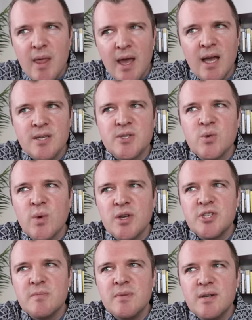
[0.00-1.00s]
as the
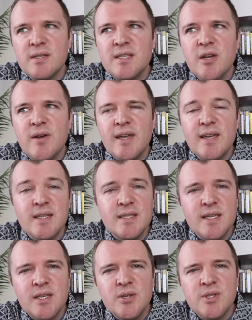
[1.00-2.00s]
Russian military
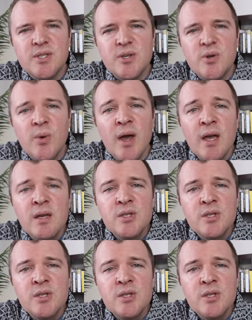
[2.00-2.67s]
continues to